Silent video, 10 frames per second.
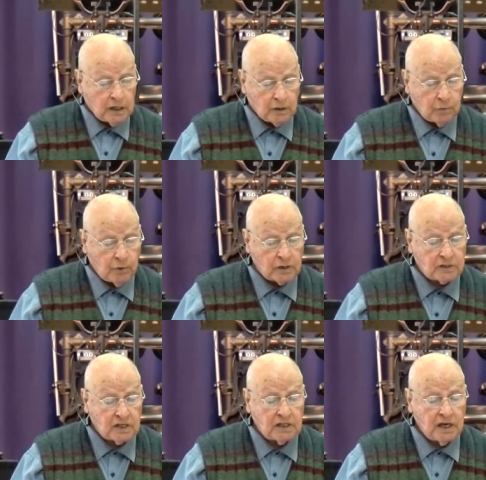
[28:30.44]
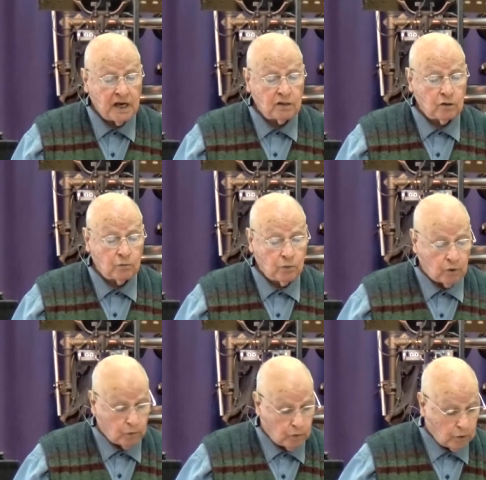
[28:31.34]
that he was at the end of
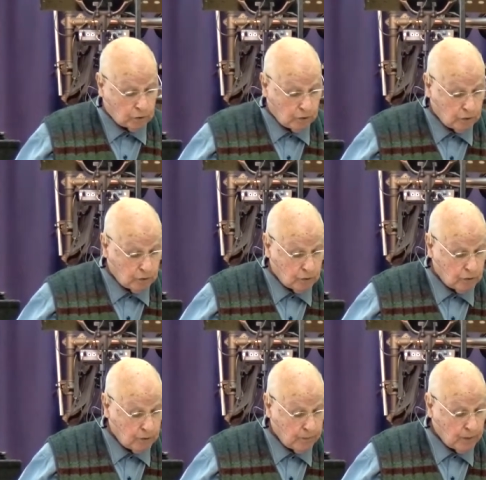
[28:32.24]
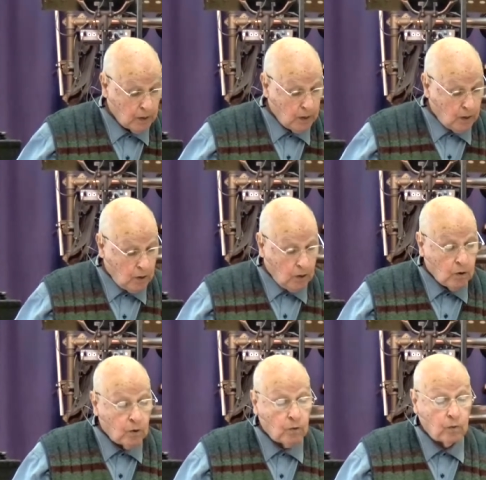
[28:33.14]
World War II
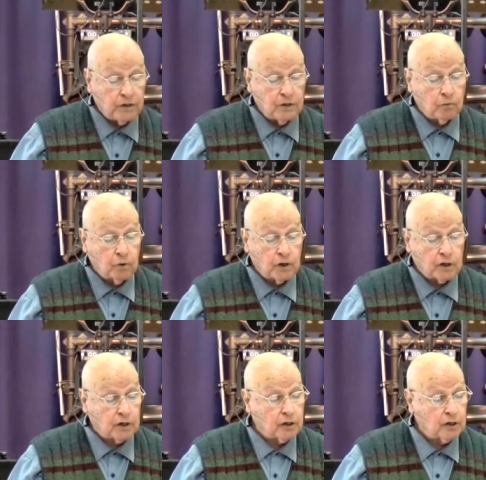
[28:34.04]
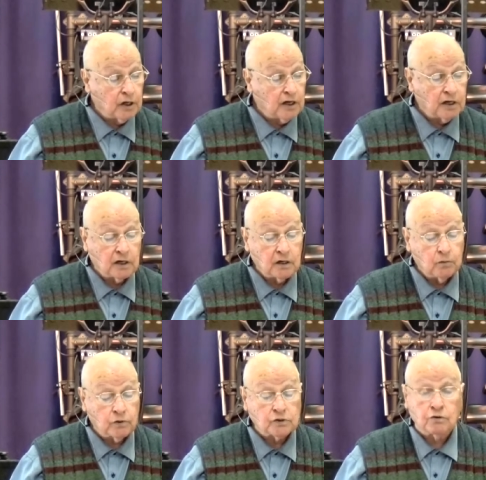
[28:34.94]
when the work in Italy
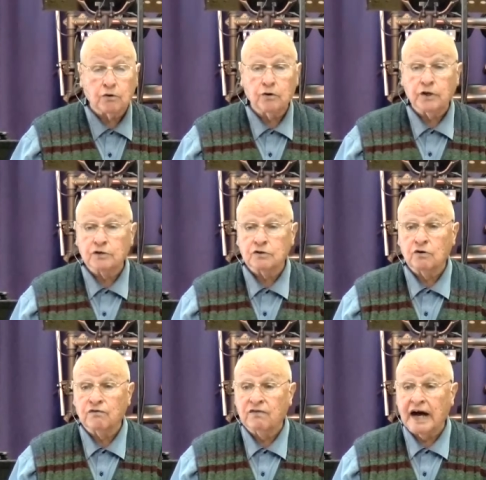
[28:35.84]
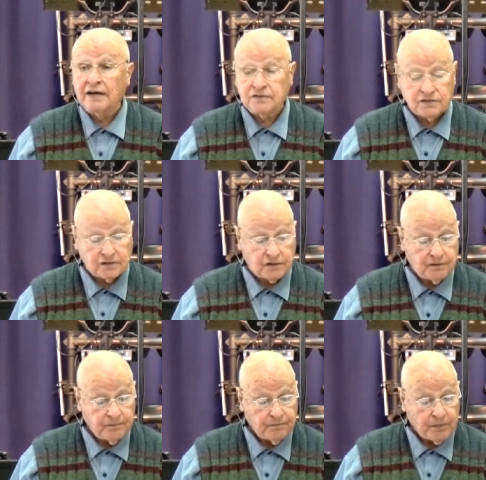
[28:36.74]
was growing so fast.